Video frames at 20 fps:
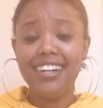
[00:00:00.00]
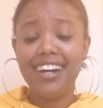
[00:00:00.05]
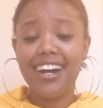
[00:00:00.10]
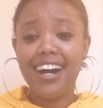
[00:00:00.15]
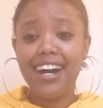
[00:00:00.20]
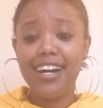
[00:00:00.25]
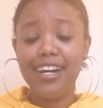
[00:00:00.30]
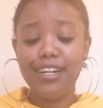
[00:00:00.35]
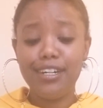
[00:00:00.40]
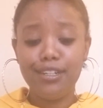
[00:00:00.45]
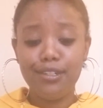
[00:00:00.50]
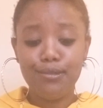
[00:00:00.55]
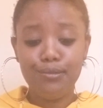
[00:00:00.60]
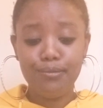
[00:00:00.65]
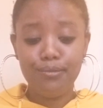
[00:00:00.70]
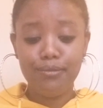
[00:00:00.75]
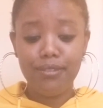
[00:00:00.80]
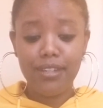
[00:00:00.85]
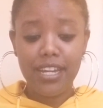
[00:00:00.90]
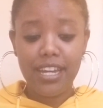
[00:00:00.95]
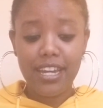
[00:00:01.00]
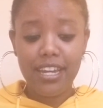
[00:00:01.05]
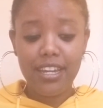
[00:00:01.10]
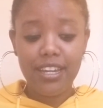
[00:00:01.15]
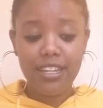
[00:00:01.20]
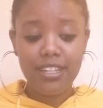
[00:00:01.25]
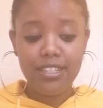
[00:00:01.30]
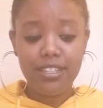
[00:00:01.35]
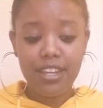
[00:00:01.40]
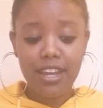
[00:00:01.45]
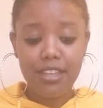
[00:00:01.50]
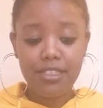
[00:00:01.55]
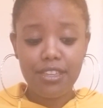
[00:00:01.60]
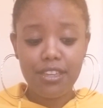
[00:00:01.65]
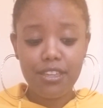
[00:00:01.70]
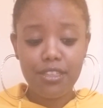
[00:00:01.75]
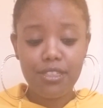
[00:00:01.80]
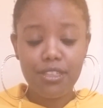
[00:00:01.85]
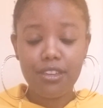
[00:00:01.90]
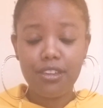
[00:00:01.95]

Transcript: And I think